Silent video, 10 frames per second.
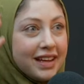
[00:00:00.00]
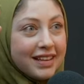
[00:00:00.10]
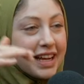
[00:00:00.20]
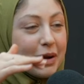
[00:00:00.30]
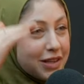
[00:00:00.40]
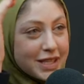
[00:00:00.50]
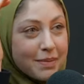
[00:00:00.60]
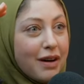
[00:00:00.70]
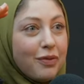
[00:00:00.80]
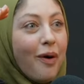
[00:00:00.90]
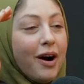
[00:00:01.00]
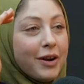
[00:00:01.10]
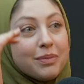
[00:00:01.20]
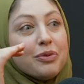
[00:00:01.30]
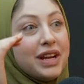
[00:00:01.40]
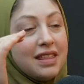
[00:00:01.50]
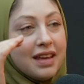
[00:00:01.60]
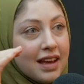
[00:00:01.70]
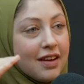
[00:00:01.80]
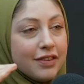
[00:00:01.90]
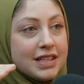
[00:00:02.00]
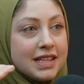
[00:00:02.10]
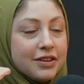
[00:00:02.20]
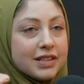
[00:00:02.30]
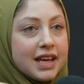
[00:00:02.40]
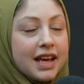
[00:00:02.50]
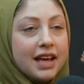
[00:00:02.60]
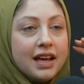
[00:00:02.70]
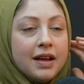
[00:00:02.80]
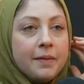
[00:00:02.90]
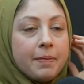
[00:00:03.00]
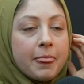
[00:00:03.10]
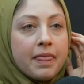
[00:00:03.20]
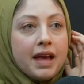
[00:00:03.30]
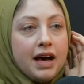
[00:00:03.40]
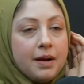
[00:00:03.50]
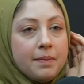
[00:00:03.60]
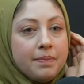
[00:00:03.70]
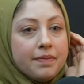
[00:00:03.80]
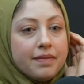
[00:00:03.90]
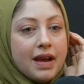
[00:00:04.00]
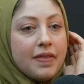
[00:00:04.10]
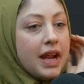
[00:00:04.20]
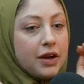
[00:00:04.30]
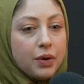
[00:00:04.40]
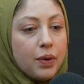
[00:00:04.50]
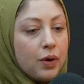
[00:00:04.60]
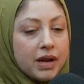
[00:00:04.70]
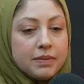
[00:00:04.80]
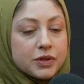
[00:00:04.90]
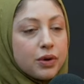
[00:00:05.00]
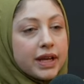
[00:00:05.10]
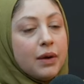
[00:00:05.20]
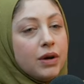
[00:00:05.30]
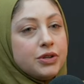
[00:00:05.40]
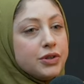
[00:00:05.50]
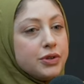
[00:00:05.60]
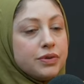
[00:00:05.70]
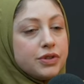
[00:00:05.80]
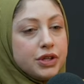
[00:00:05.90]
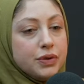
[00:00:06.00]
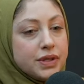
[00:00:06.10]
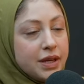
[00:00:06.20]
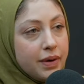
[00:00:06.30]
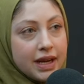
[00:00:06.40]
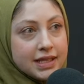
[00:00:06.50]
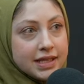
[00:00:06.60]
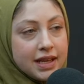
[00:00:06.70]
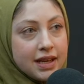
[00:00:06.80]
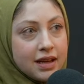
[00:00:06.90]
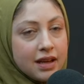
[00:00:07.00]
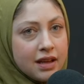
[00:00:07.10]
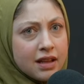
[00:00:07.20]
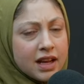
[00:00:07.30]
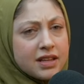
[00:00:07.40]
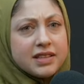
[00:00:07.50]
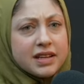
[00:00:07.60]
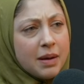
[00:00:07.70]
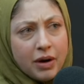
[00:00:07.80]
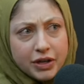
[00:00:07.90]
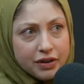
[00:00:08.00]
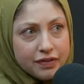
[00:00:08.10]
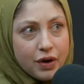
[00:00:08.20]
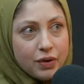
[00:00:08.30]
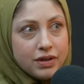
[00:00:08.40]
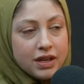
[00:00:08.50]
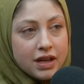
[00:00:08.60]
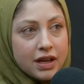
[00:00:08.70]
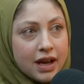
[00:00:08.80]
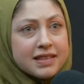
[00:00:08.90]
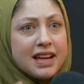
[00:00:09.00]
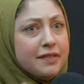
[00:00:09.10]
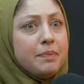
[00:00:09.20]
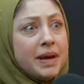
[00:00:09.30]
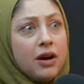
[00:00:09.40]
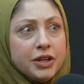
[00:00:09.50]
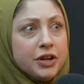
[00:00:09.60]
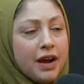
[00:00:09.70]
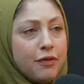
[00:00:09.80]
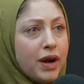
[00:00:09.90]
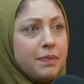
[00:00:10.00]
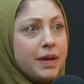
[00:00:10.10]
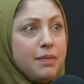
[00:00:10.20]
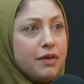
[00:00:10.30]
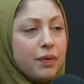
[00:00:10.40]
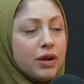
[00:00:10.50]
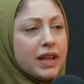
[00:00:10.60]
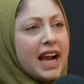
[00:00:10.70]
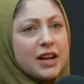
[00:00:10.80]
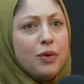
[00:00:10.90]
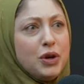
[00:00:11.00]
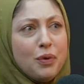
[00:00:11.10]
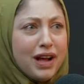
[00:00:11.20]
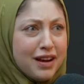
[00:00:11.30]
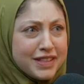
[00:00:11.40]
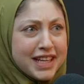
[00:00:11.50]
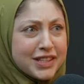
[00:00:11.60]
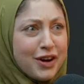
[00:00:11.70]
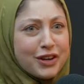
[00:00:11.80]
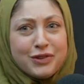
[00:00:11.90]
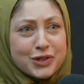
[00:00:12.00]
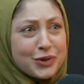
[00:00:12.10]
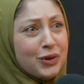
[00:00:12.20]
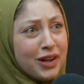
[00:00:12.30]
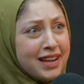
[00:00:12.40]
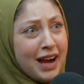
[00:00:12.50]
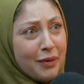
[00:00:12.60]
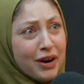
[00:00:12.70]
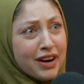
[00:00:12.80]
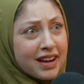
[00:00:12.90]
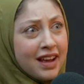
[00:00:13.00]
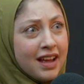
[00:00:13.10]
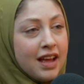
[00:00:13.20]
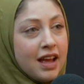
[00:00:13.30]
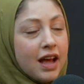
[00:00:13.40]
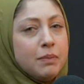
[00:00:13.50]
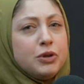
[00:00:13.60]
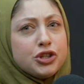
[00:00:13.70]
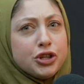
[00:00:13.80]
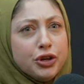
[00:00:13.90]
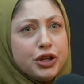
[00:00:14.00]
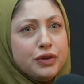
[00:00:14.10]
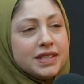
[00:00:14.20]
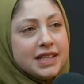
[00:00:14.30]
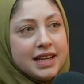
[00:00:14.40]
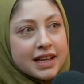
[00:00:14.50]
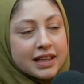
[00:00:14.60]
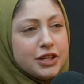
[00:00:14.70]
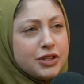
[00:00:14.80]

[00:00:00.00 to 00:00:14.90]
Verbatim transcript: like yeah. just above water, breathing every single day. Um, and then I go home and I'm scrolling. I wonder, do do you see what I see? Like, does it come on your phone? Has it ever been on your FYP before? Like, I know you all have TikTok. You mm-hmm. scroll on it at work. I'm sure you've seen it. Like,